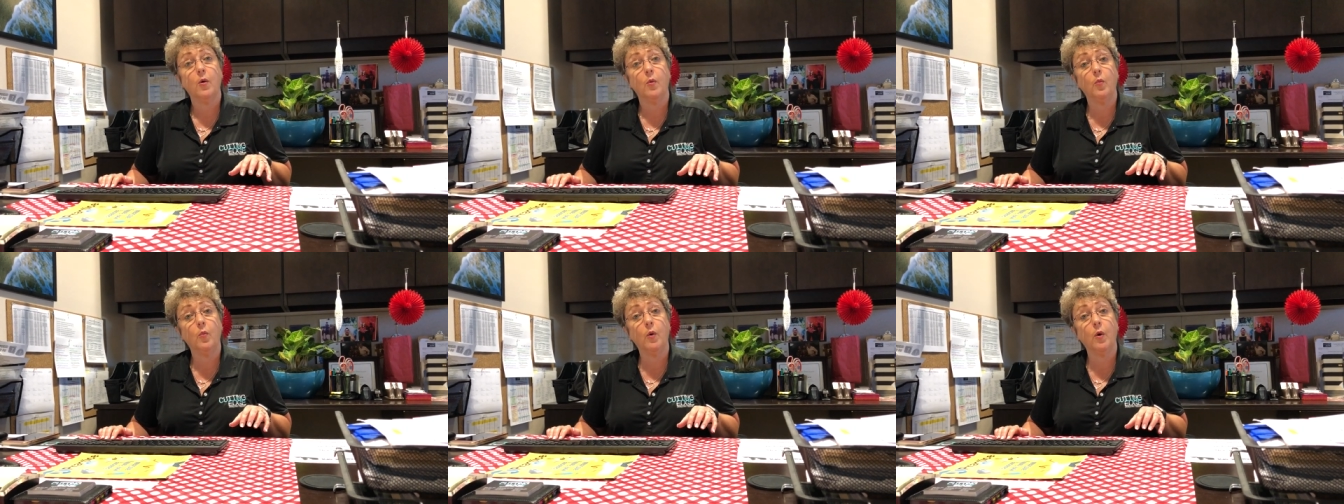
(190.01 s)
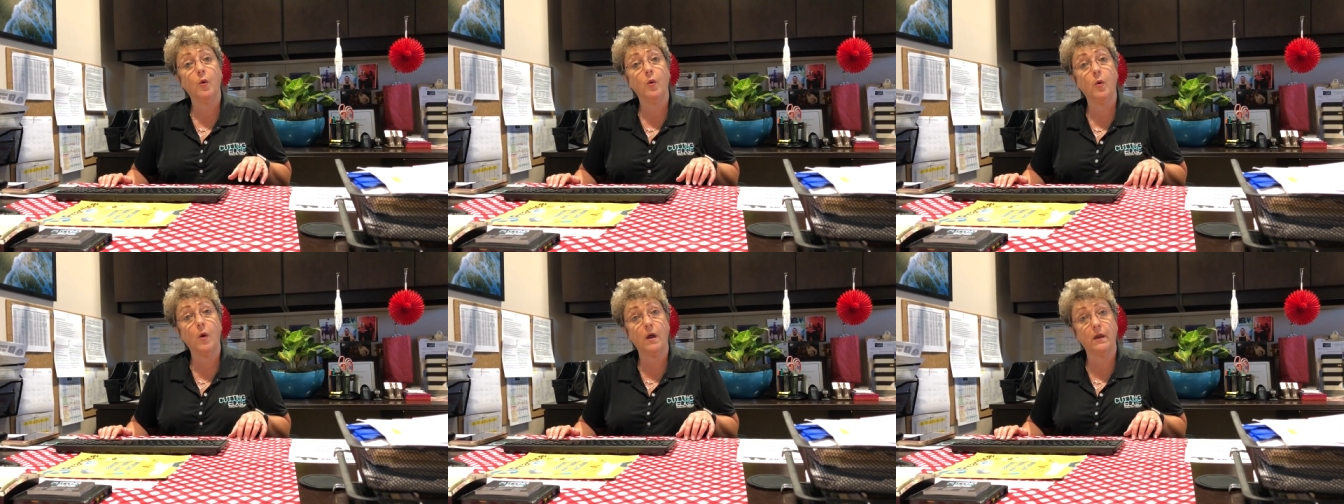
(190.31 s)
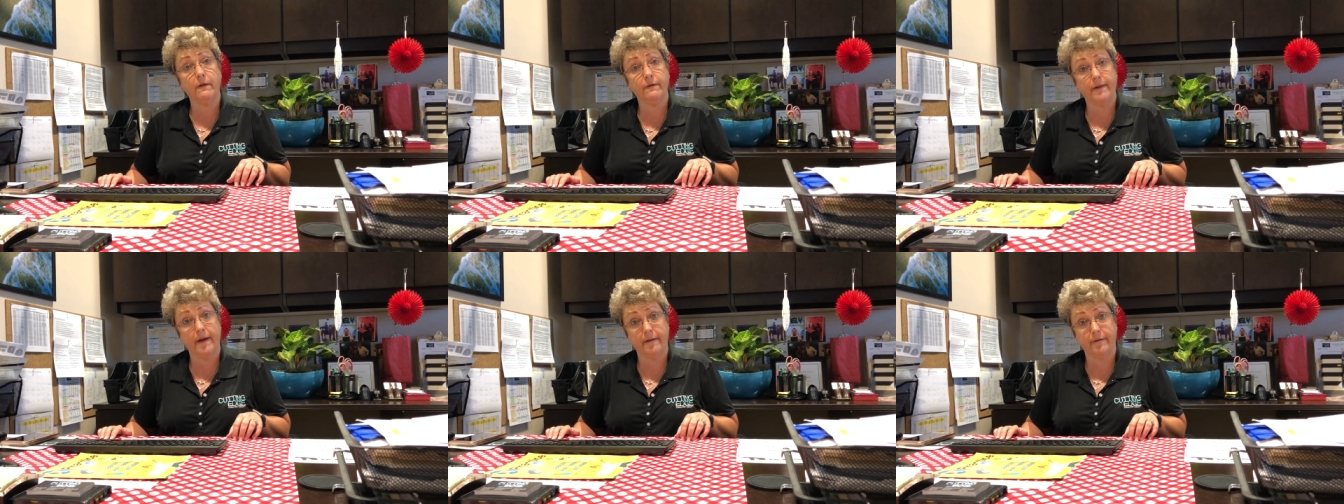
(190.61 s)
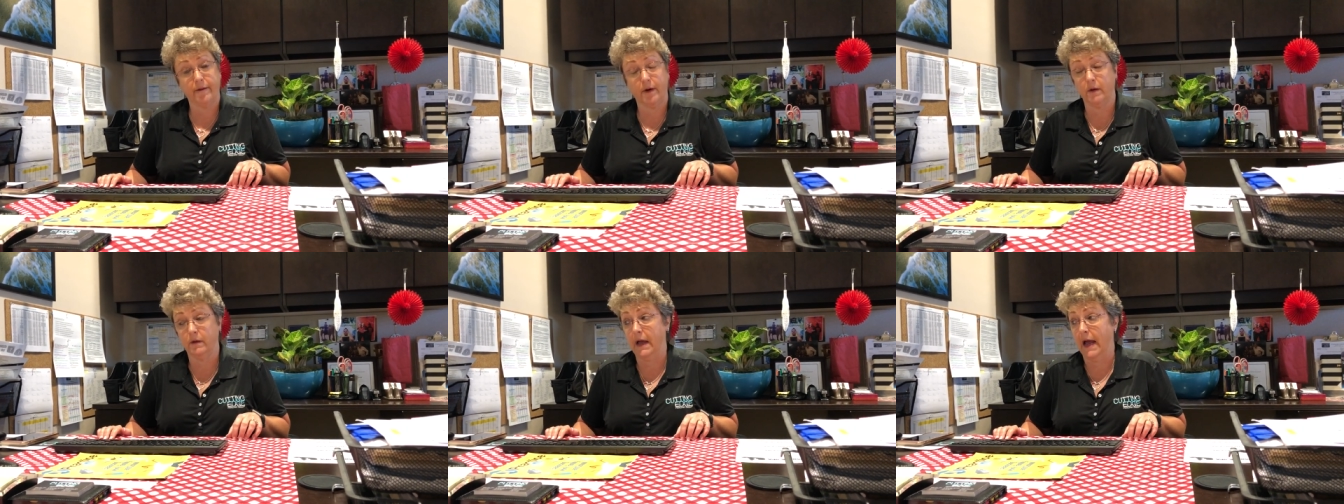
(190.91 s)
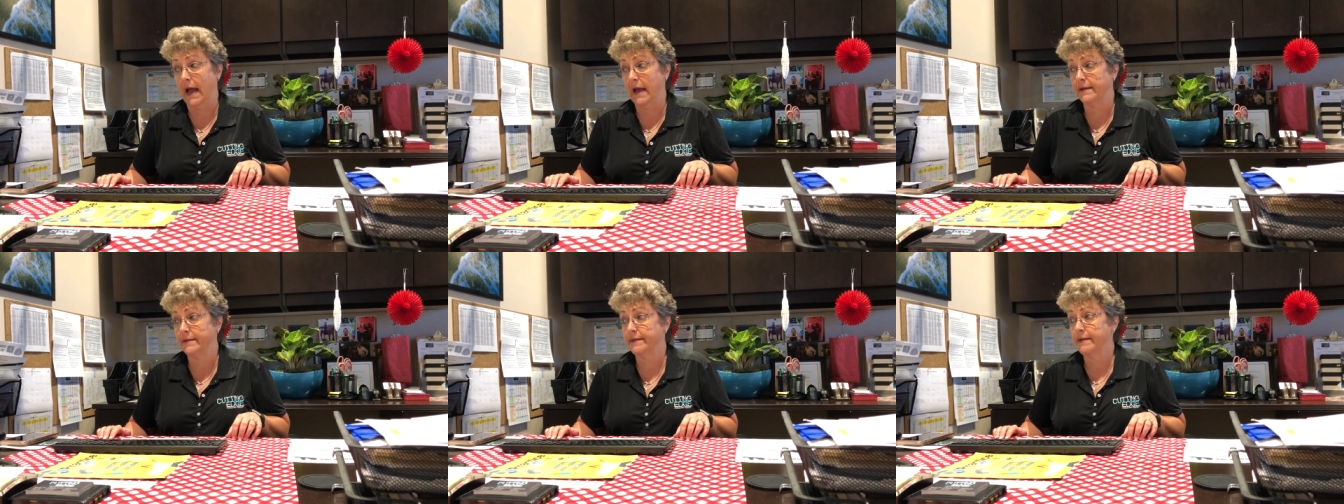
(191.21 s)
will qualify for
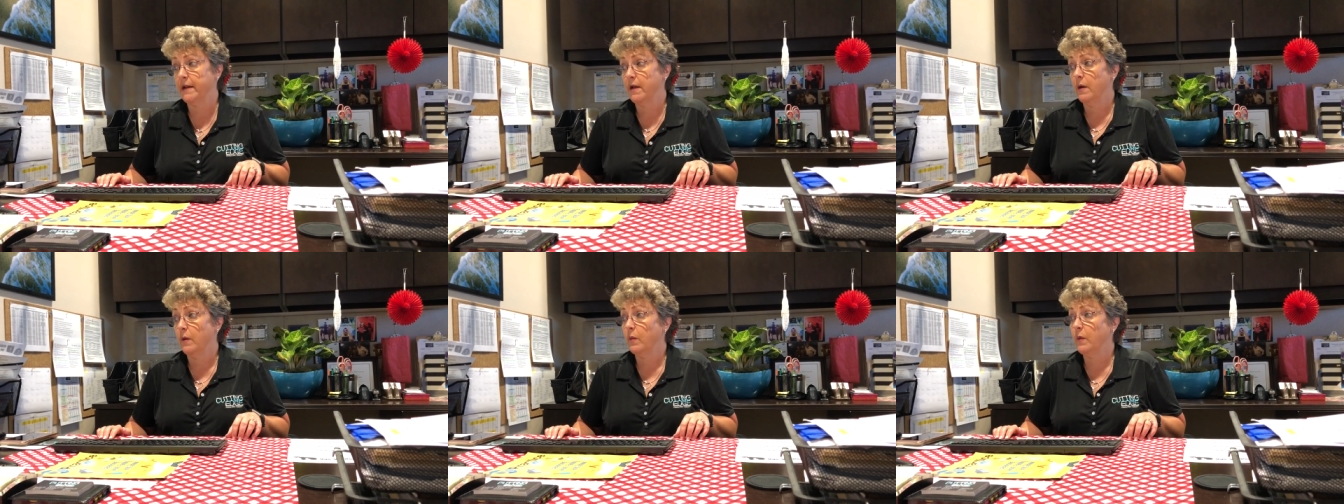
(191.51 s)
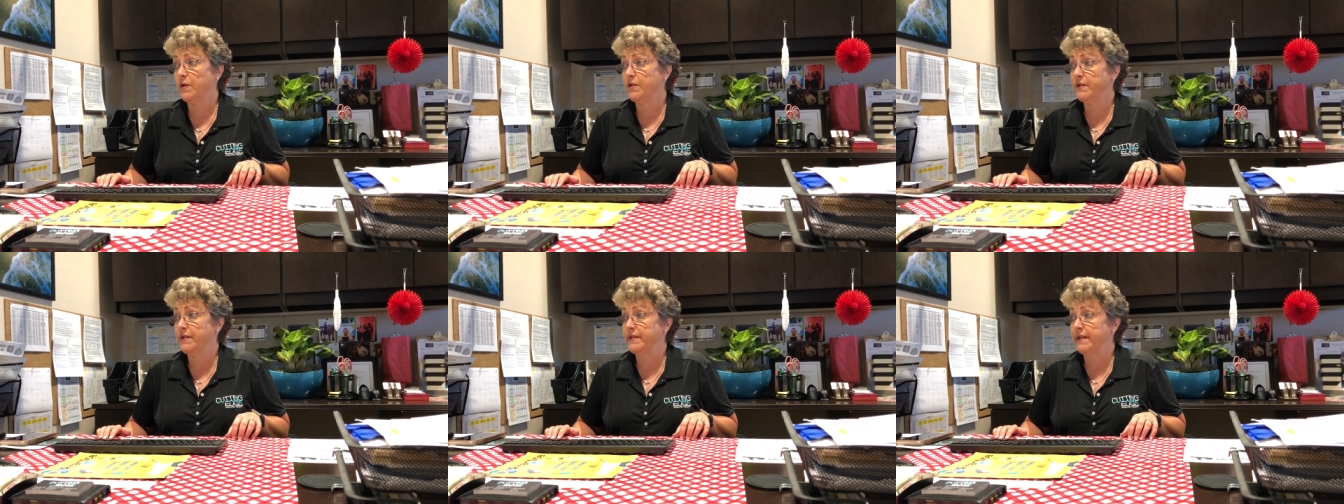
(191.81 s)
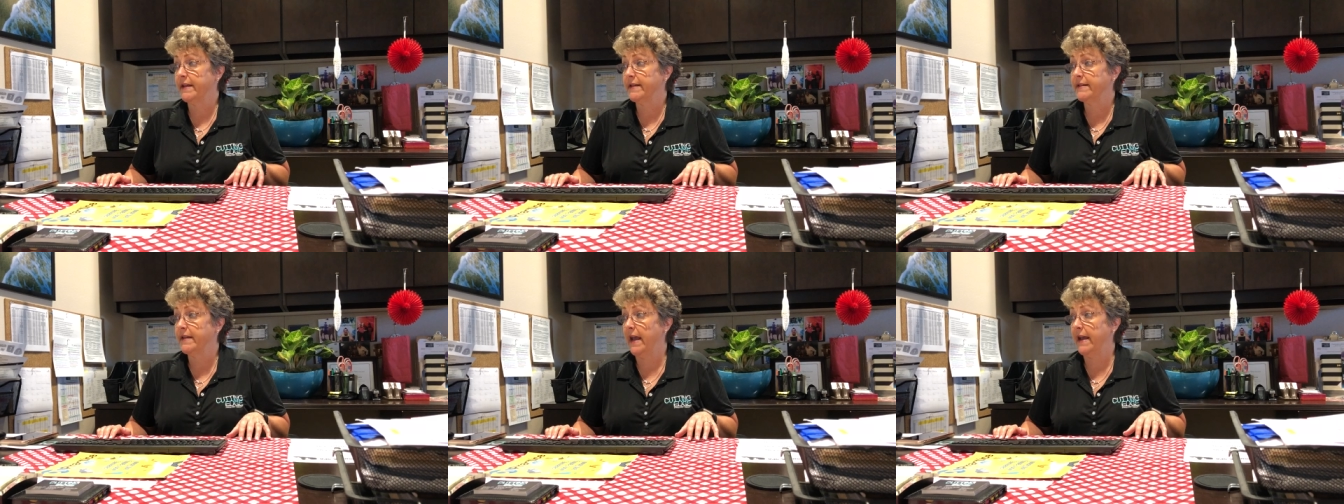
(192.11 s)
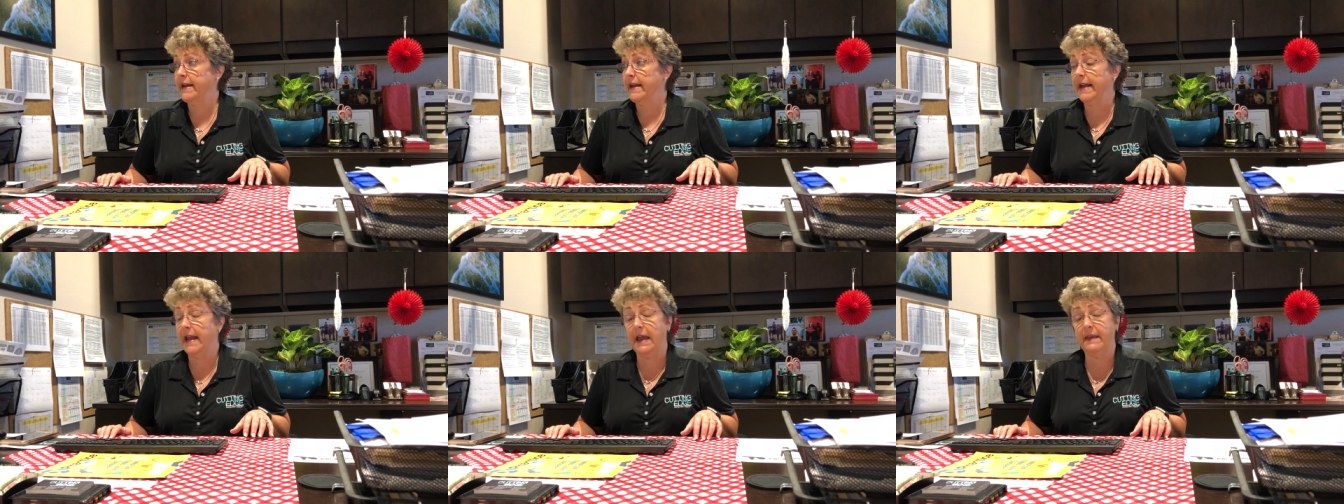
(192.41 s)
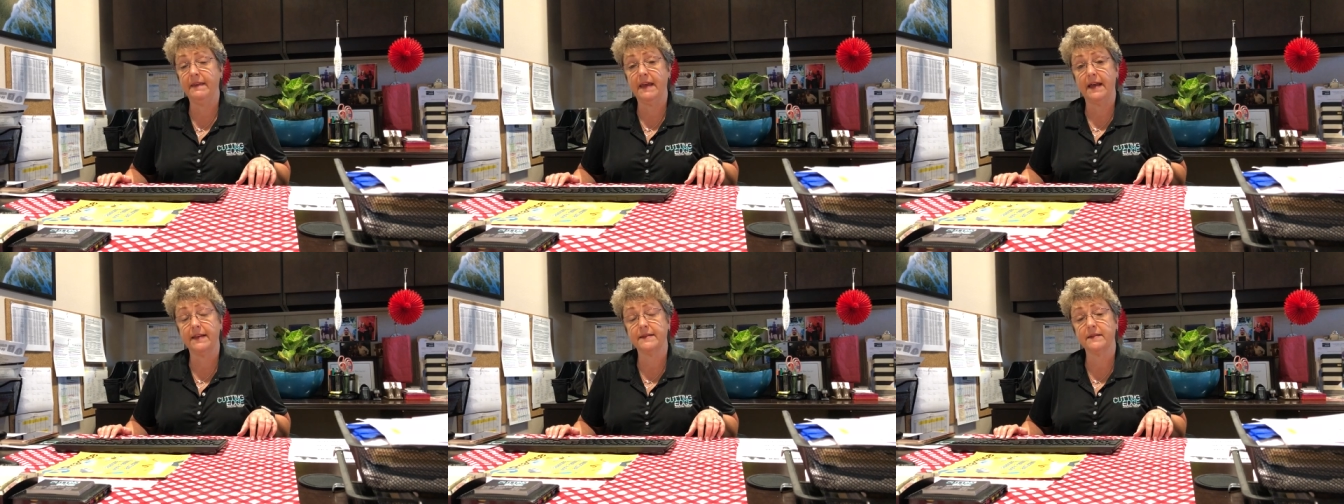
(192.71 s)
class which is exciting
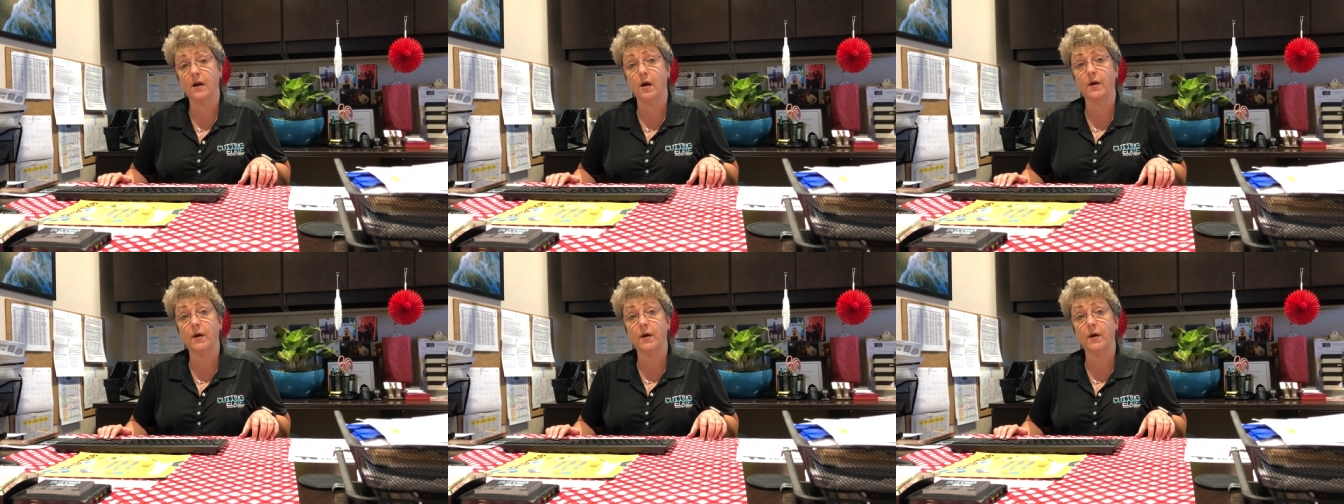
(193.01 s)
and that's